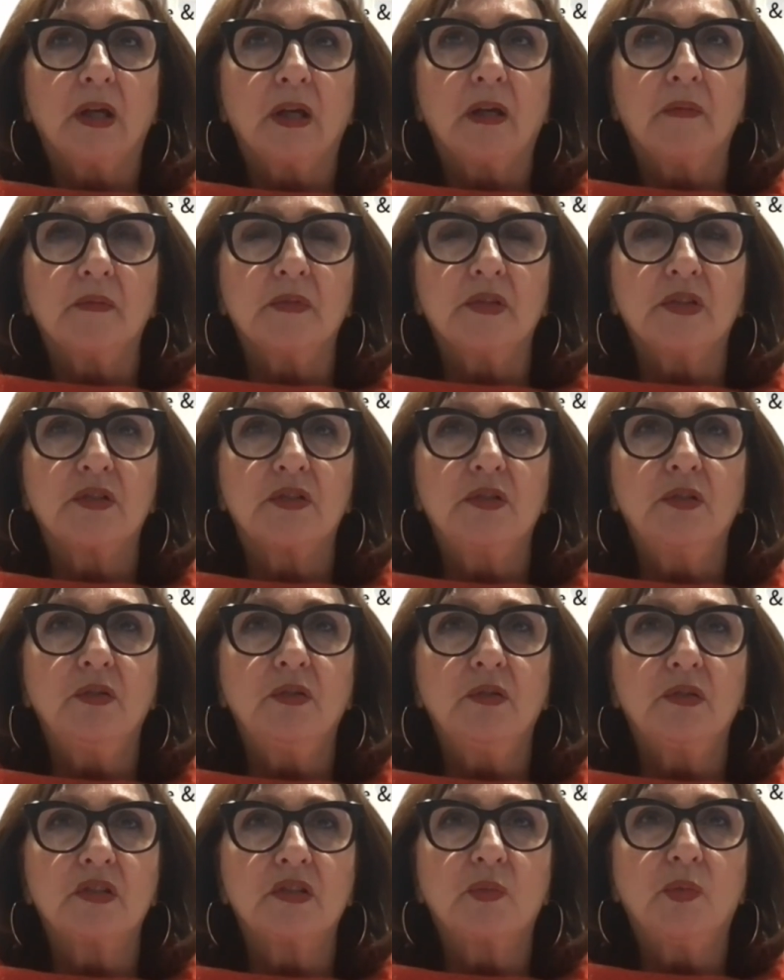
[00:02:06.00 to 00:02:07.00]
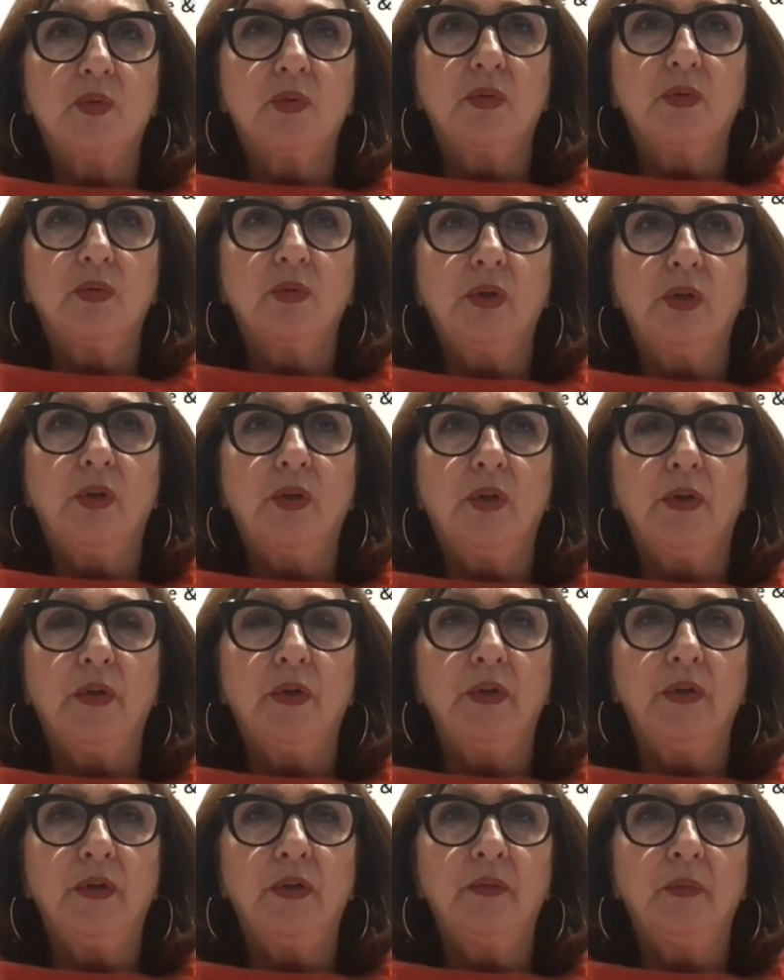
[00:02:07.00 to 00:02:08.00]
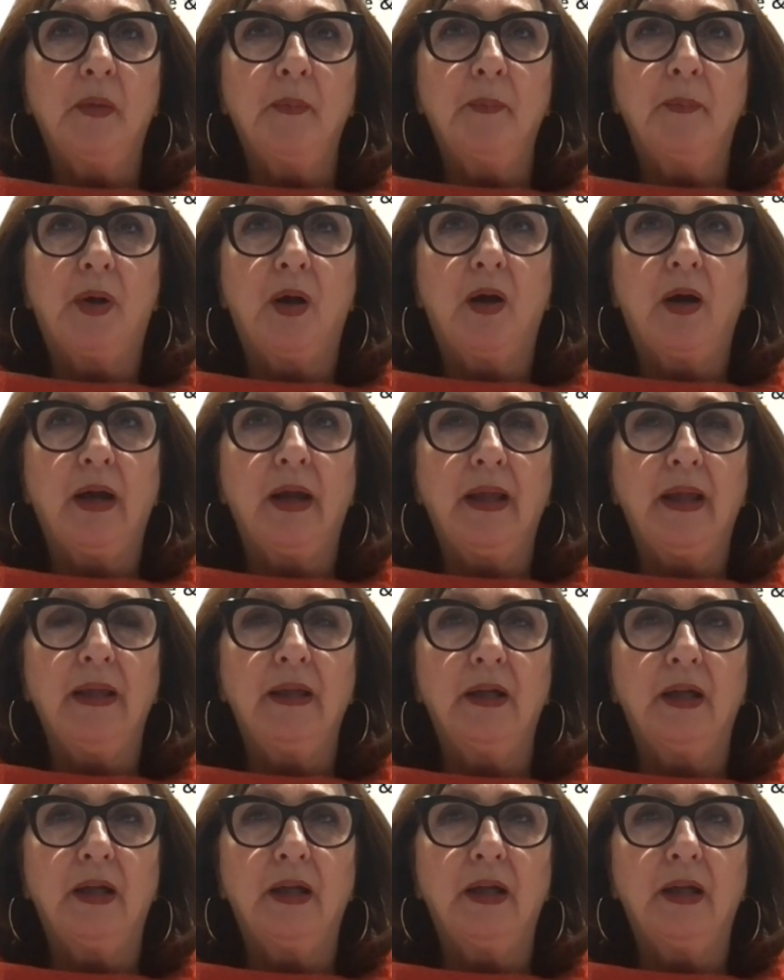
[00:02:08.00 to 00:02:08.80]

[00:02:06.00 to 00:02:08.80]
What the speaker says: students will learn by